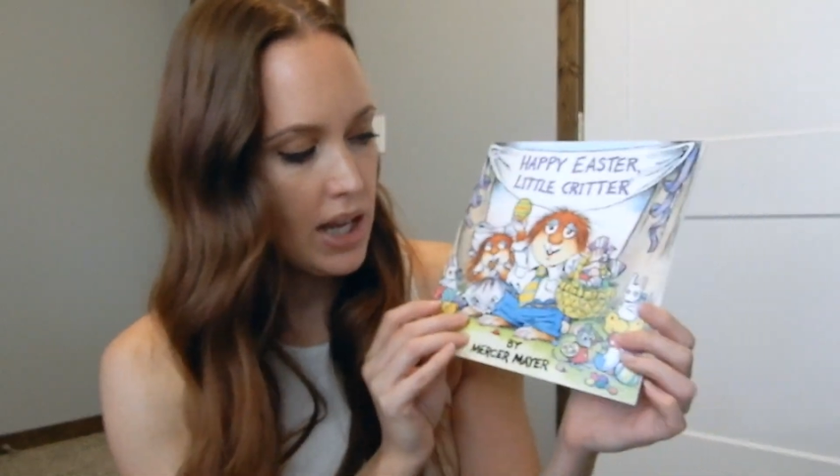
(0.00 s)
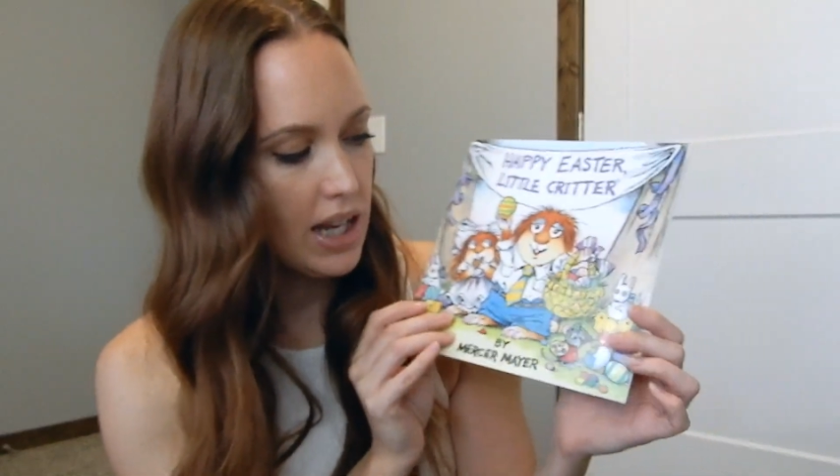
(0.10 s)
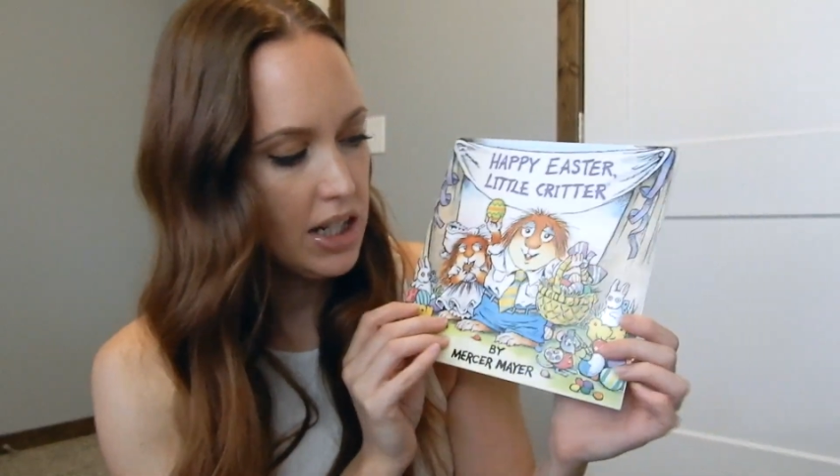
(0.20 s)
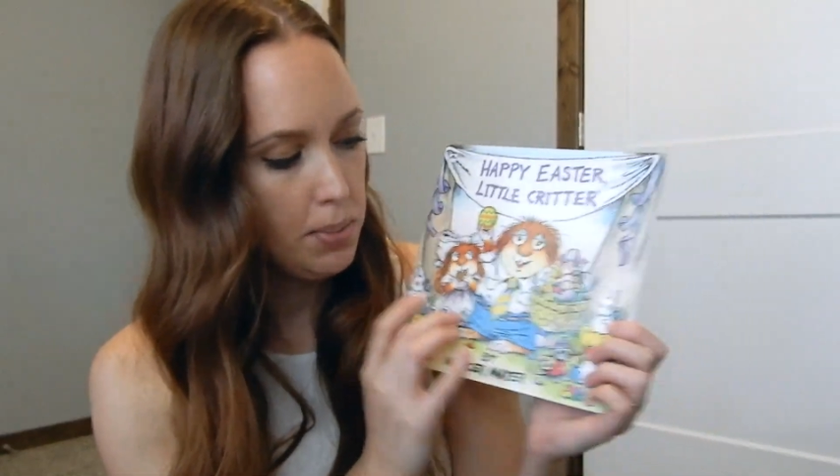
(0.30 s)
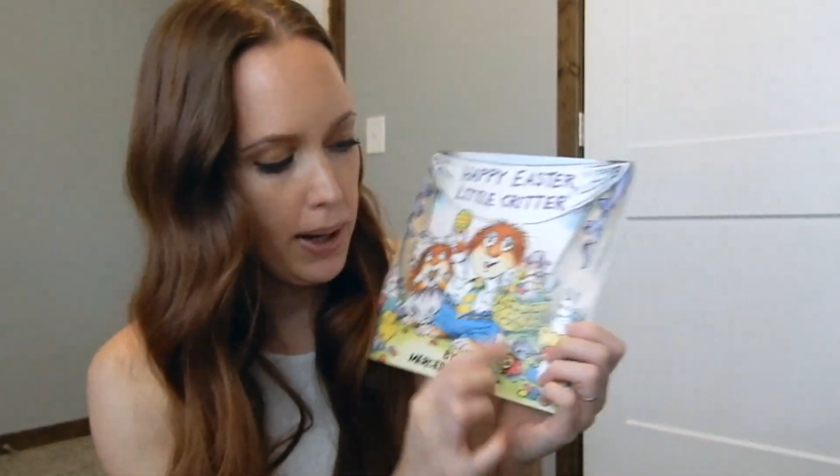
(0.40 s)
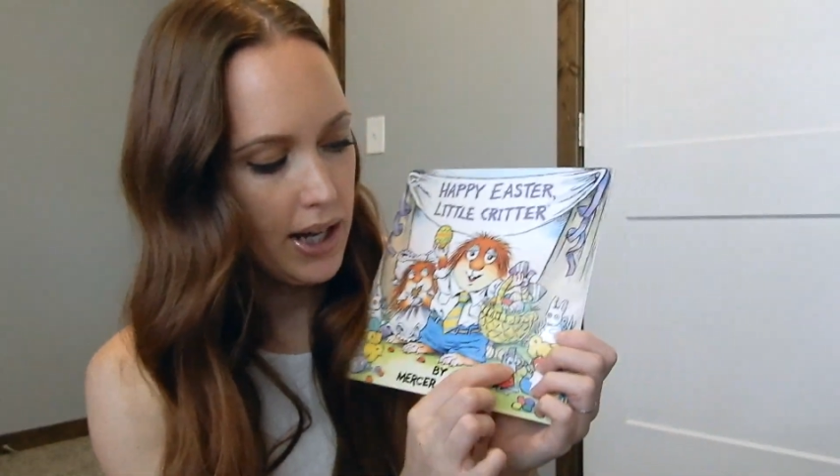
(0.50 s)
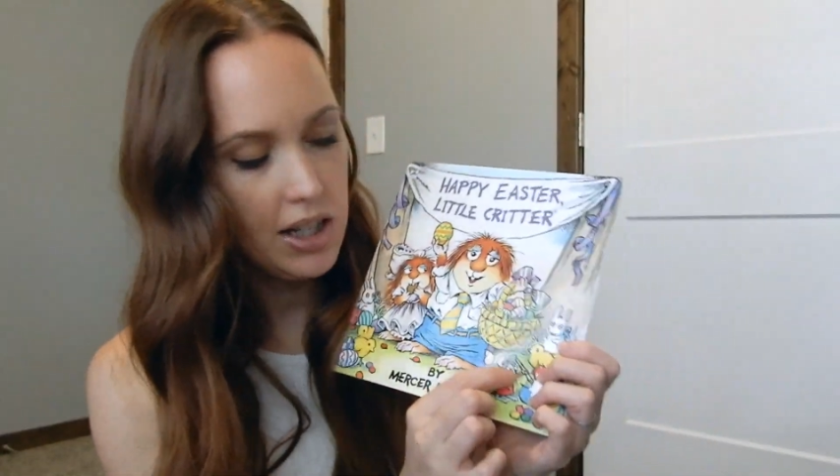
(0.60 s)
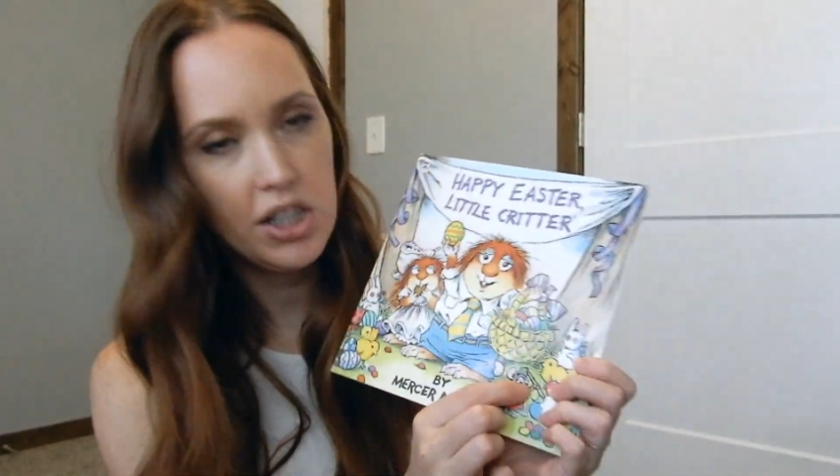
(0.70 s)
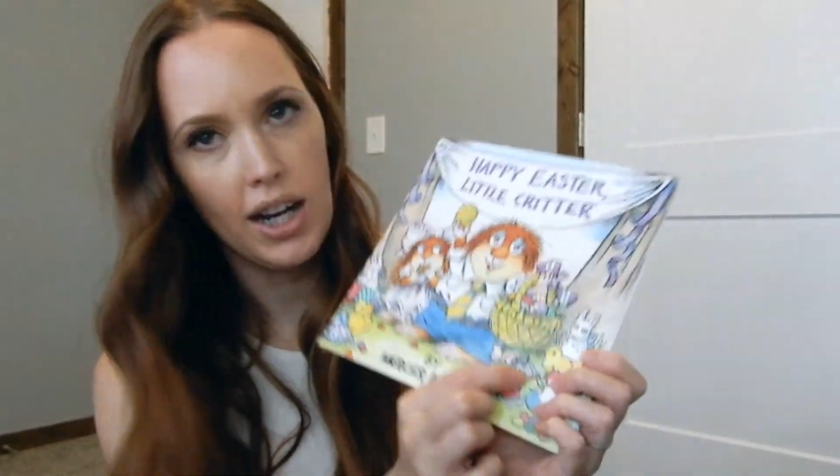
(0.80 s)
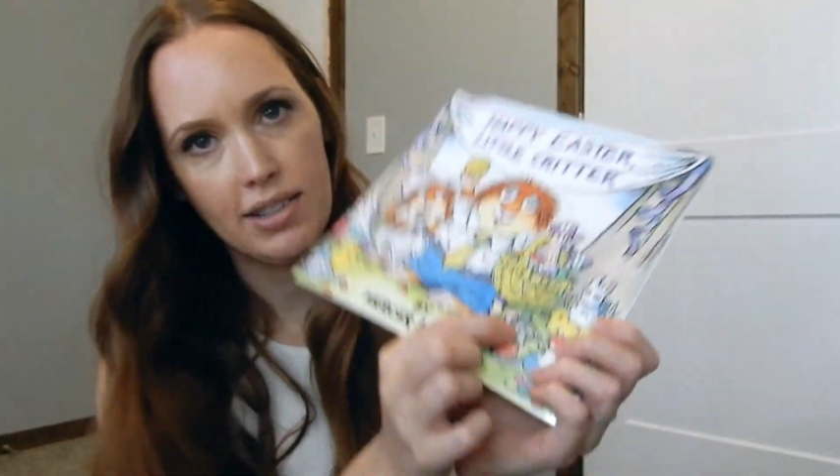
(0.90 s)
Each
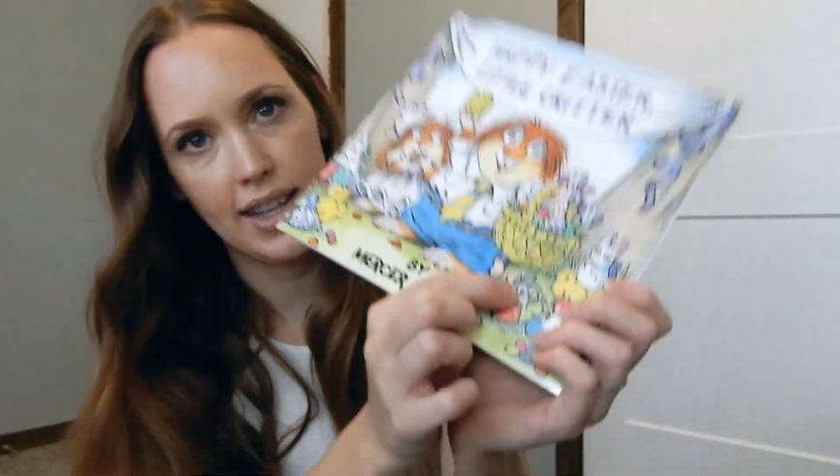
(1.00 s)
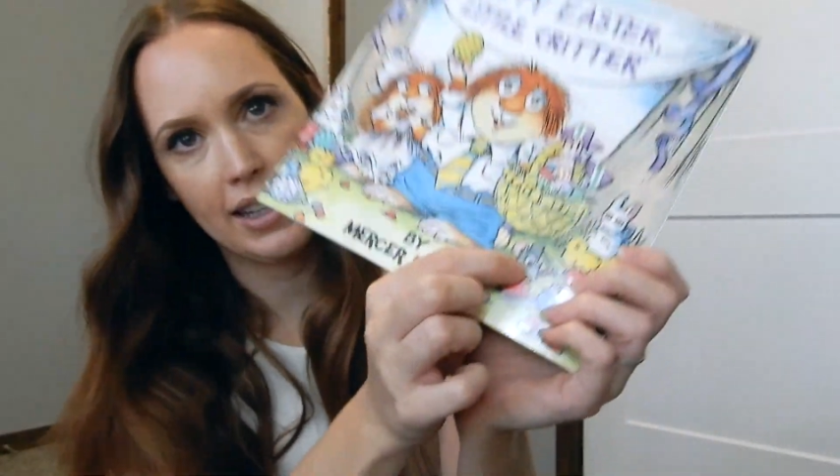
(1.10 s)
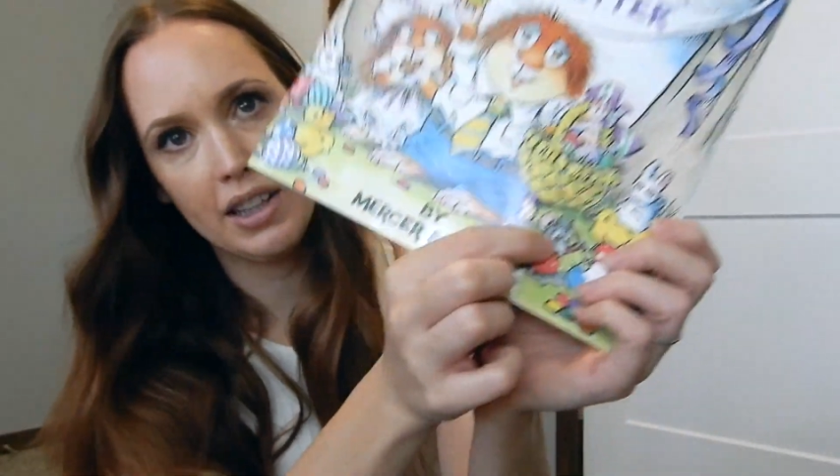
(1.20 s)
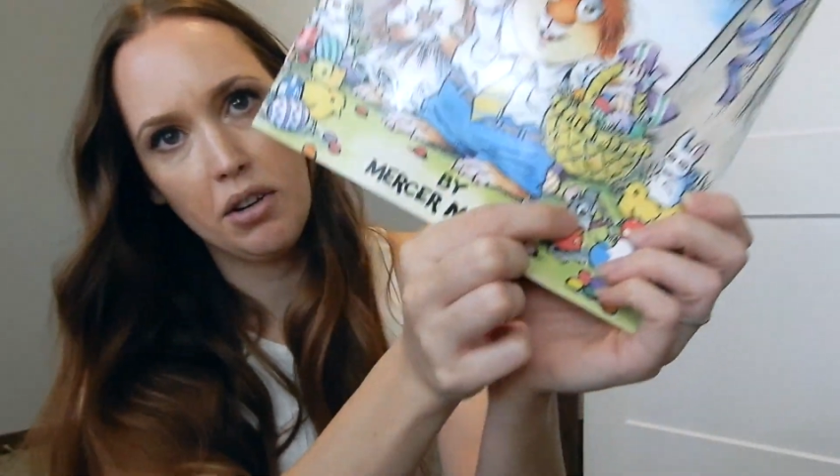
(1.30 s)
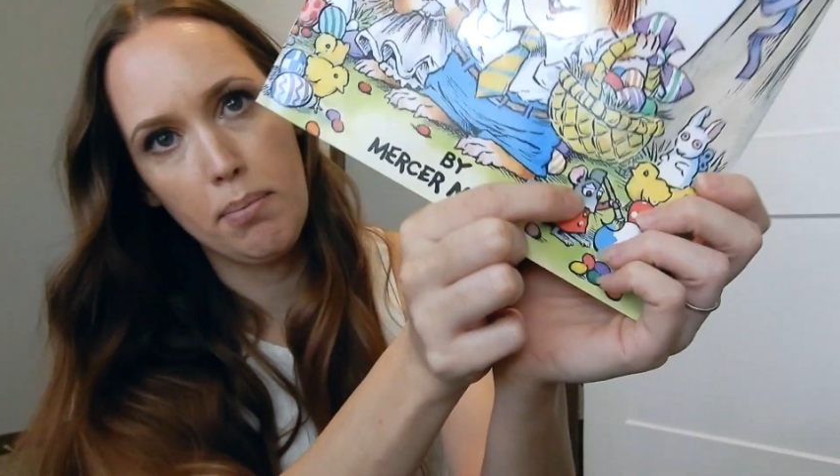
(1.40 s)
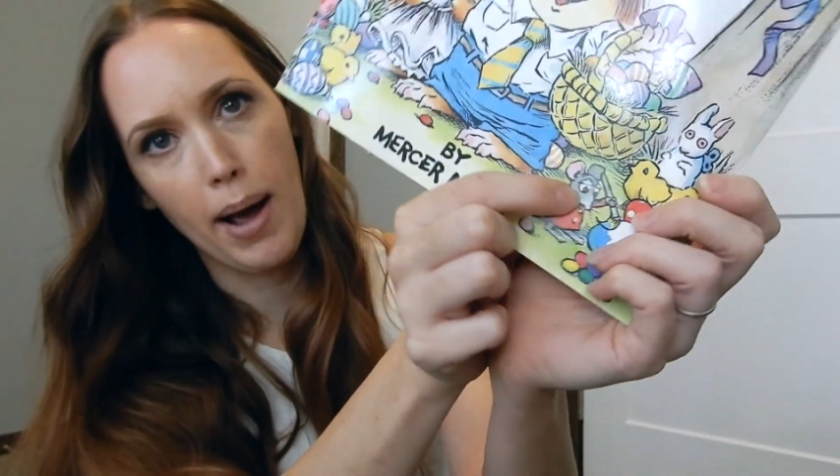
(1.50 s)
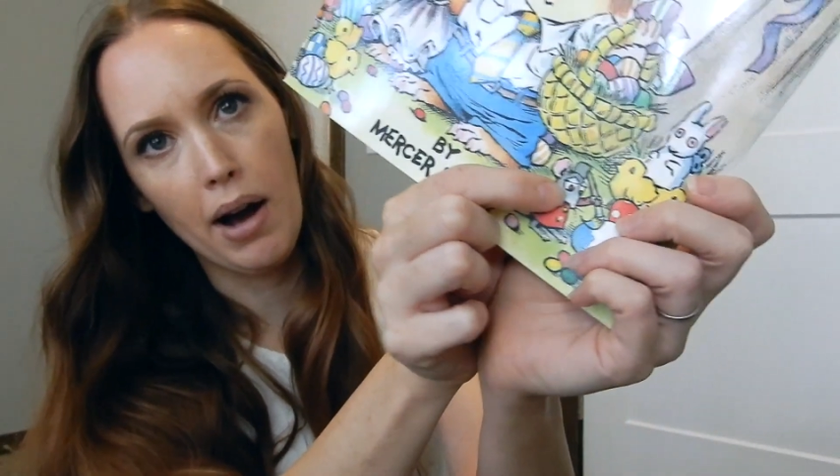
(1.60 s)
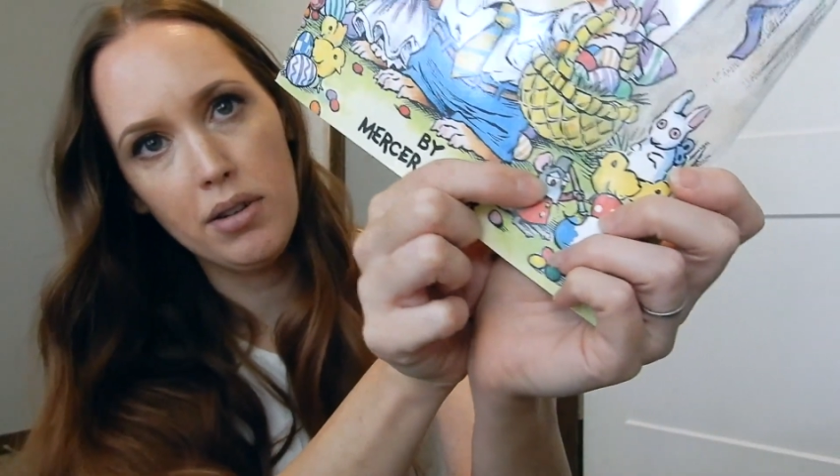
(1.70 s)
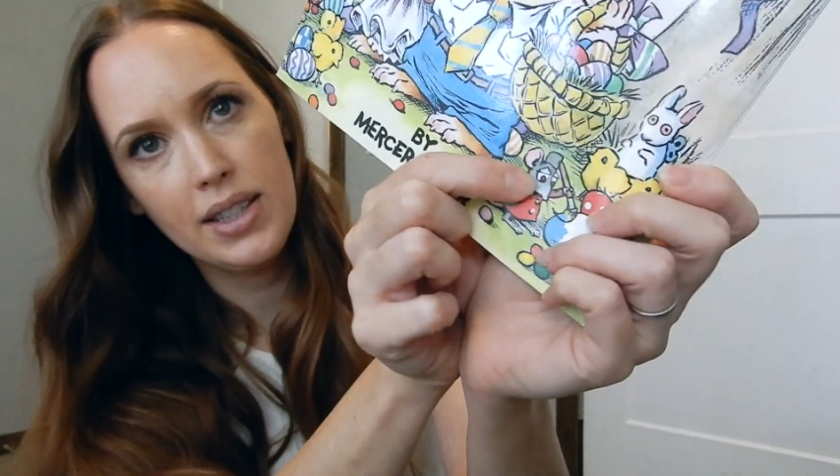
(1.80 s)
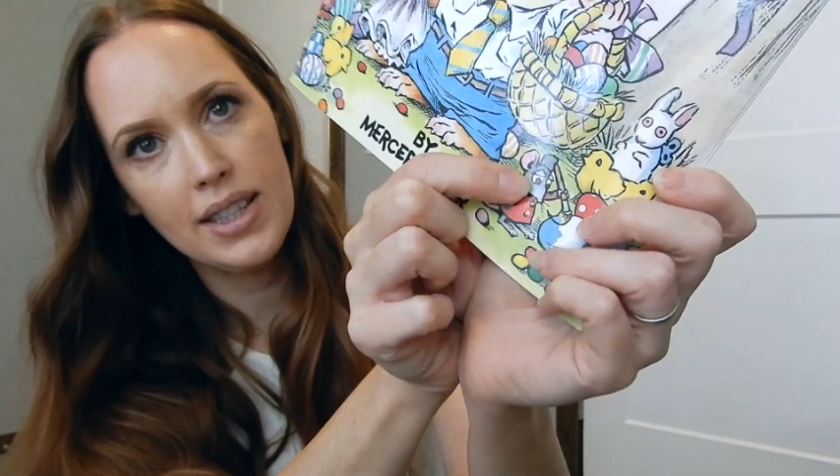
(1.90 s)
page has that little
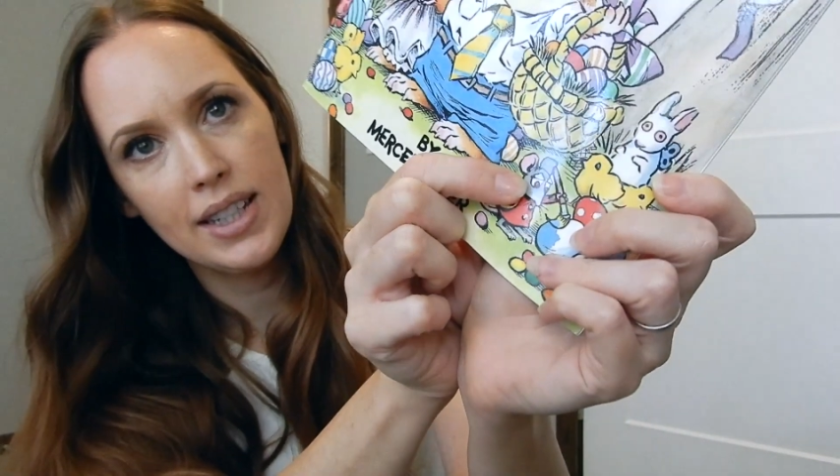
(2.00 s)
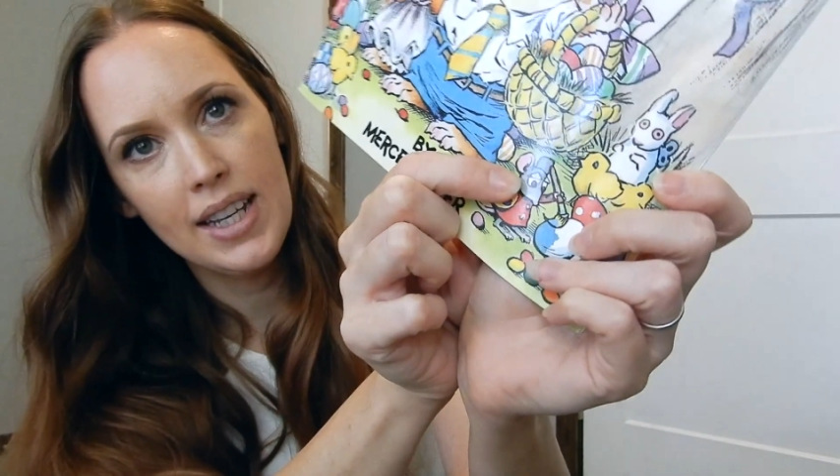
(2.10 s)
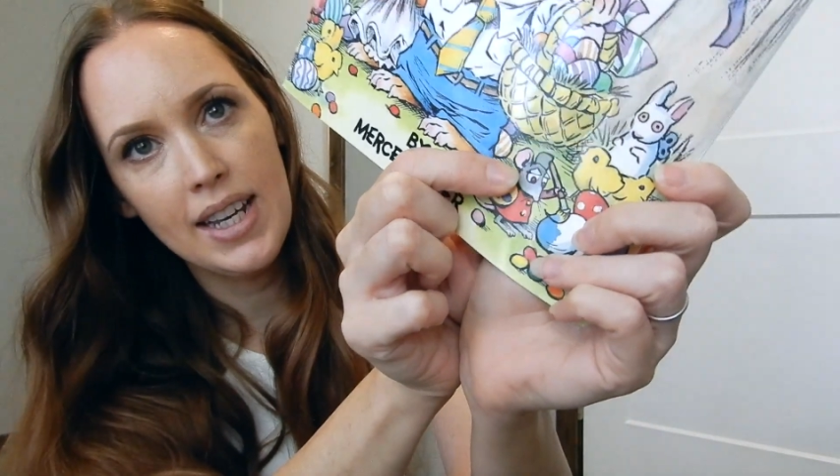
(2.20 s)
mouse,